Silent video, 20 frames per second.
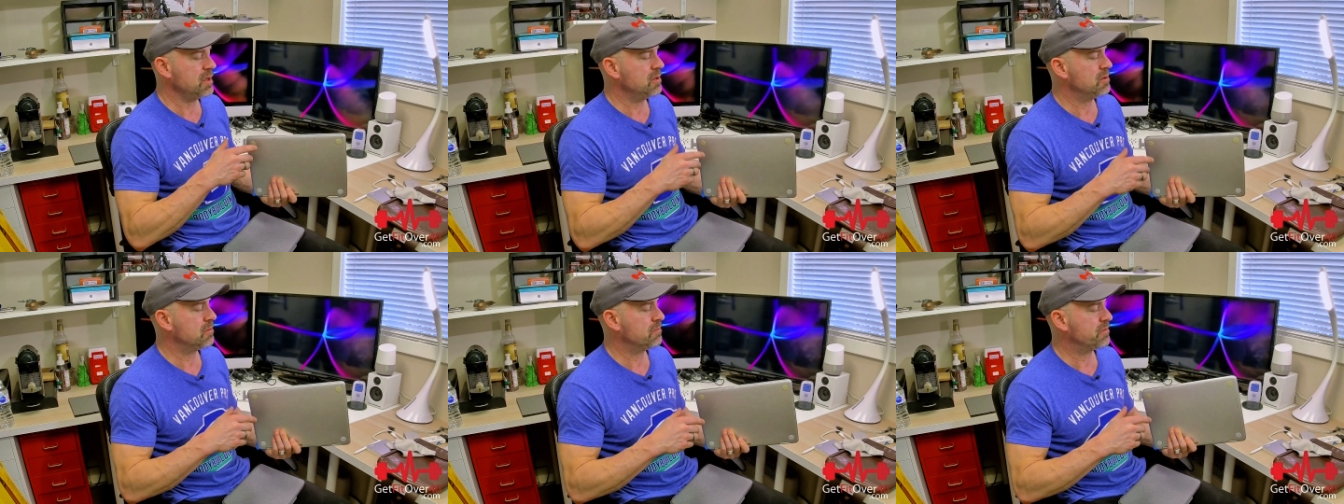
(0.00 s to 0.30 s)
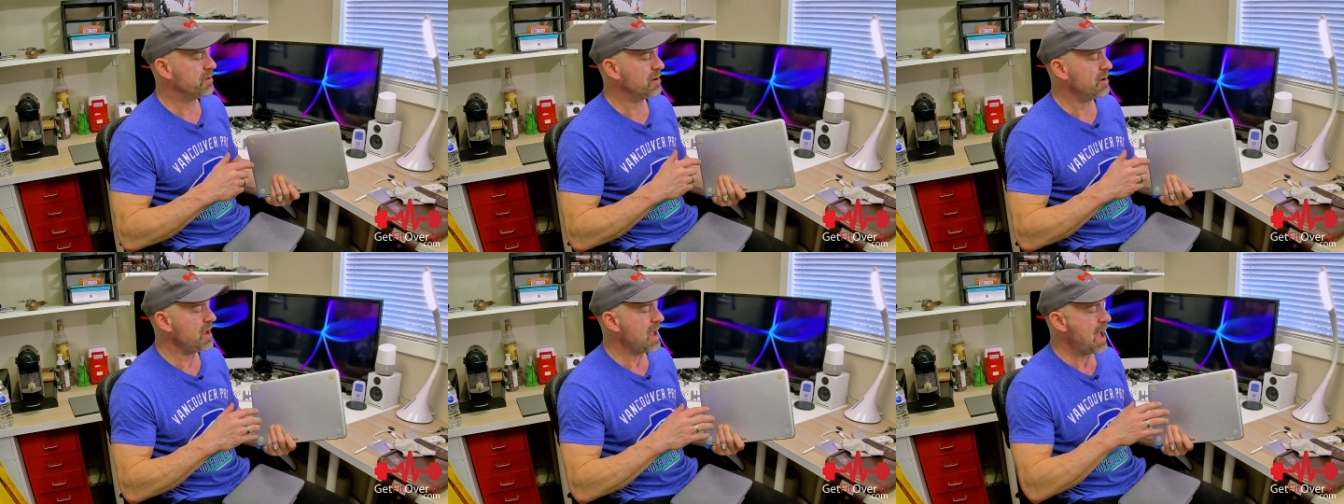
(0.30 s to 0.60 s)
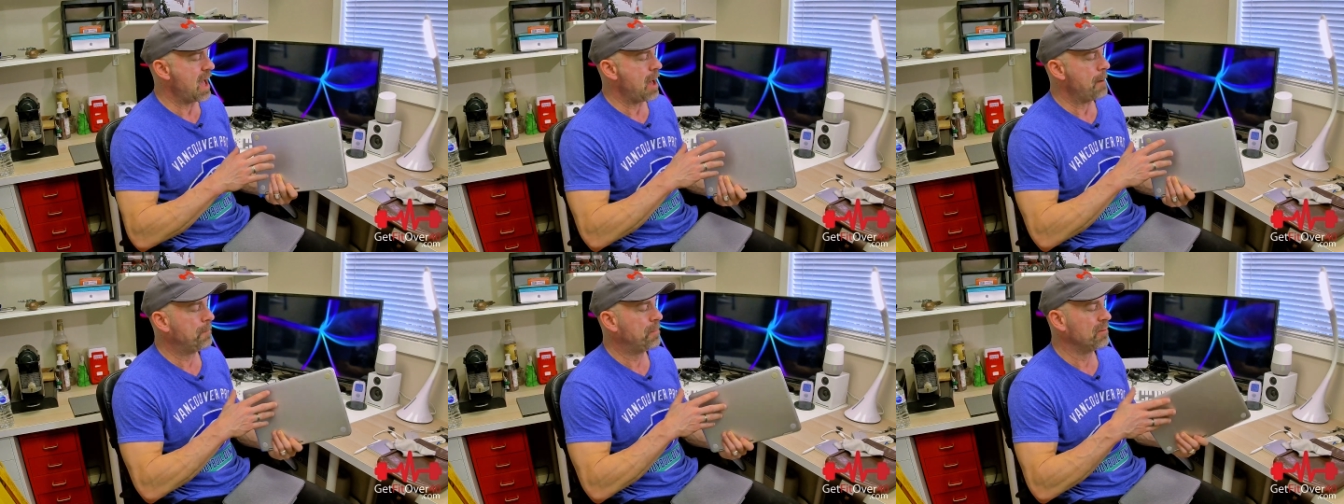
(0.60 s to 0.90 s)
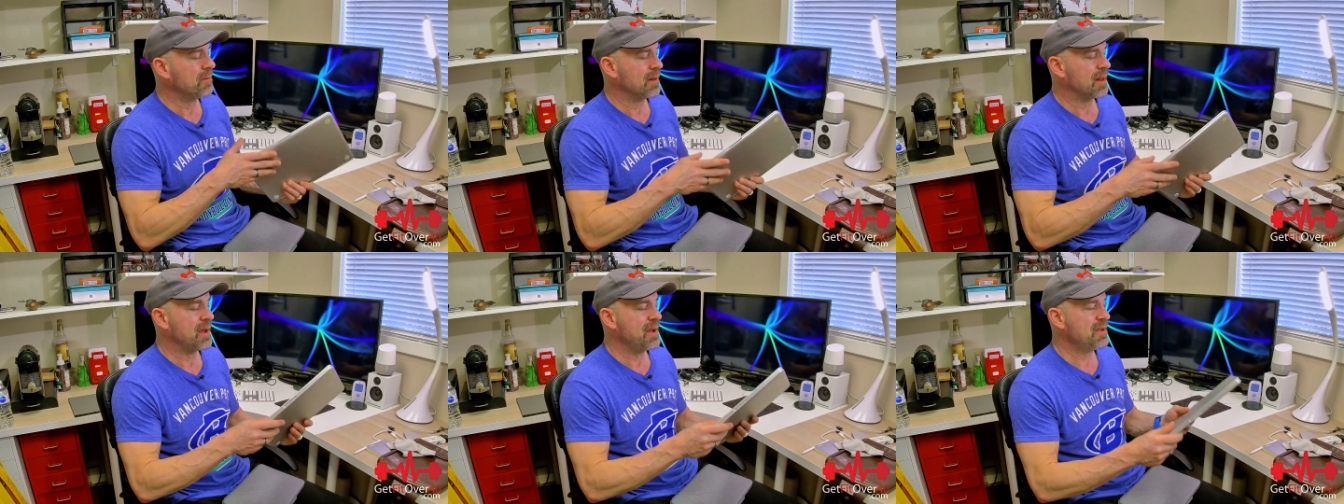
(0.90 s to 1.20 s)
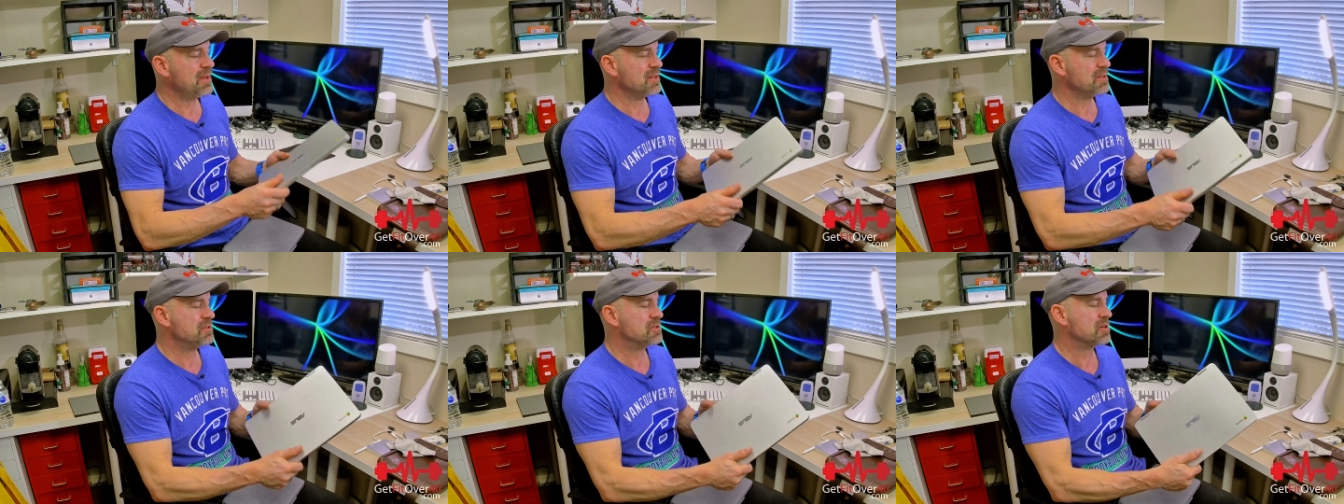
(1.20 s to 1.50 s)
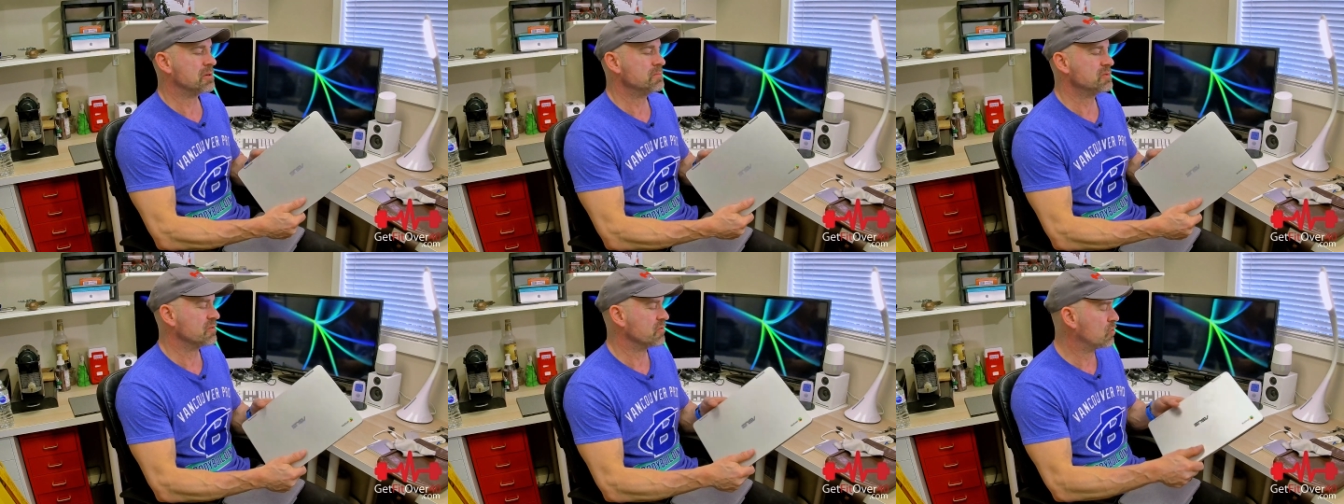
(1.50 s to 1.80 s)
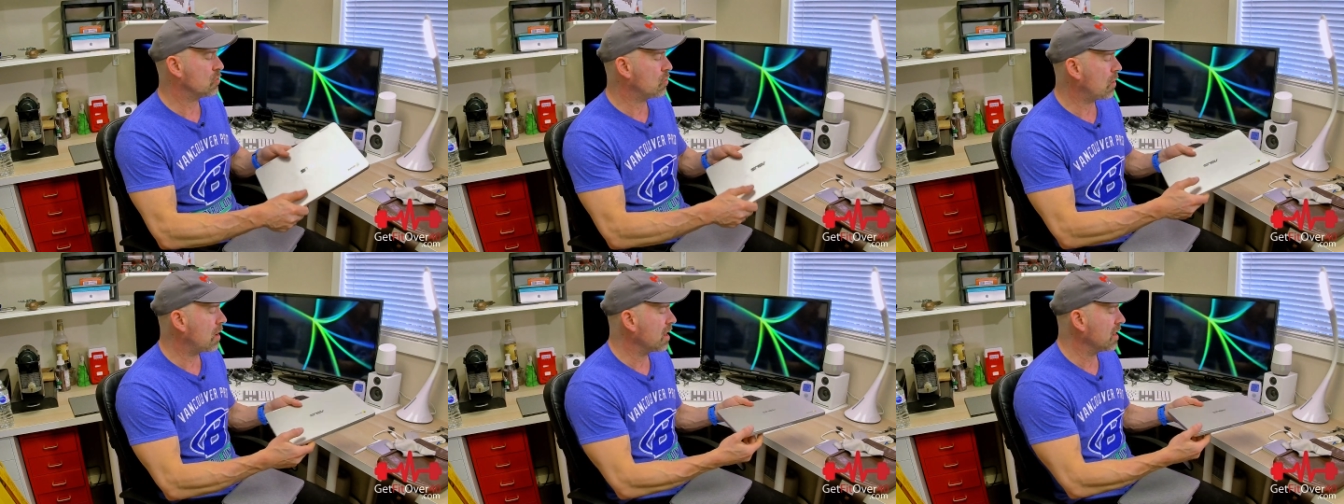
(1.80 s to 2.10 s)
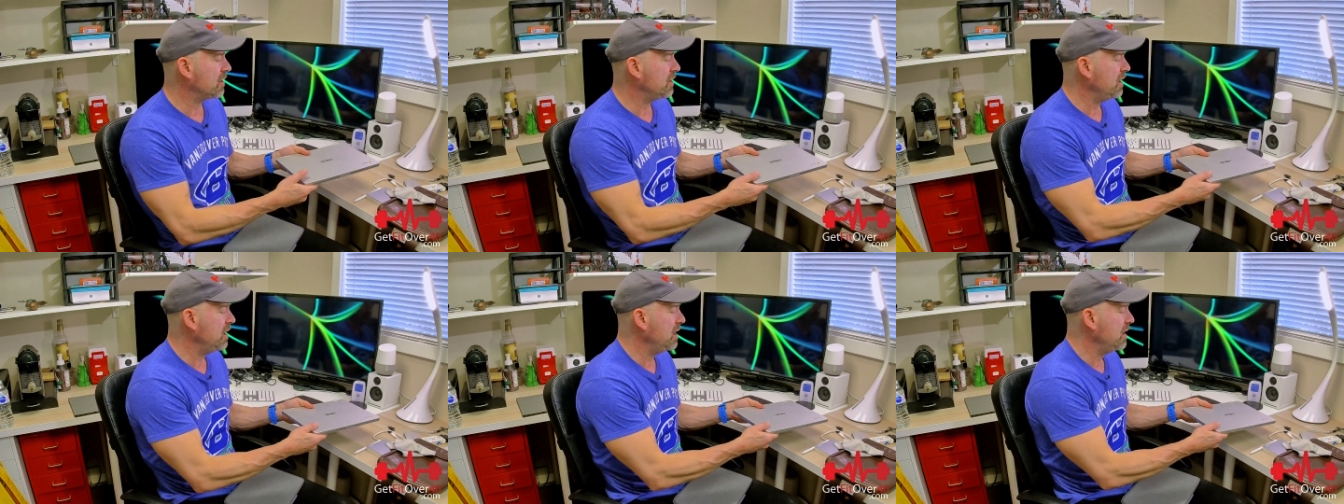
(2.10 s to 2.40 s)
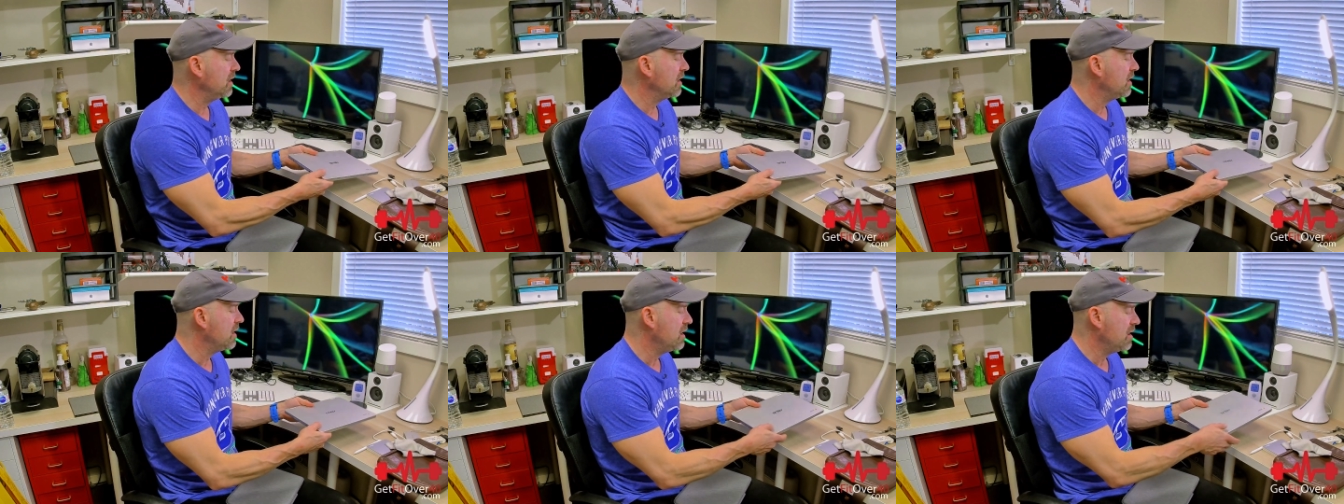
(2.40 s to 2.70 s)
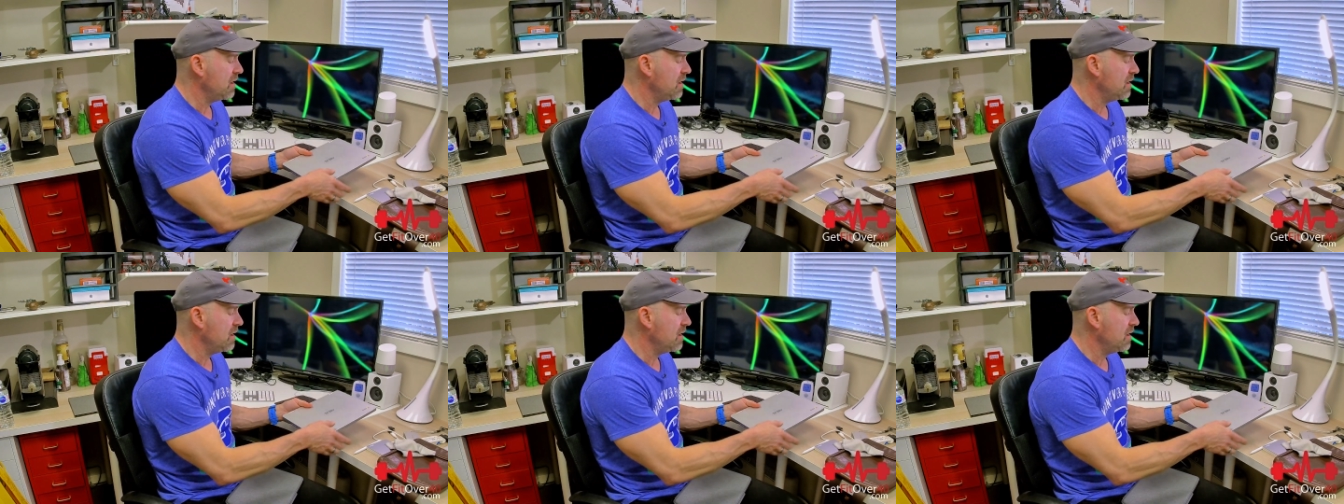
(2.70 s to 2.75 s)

you know, very Apple-like in terms of quality.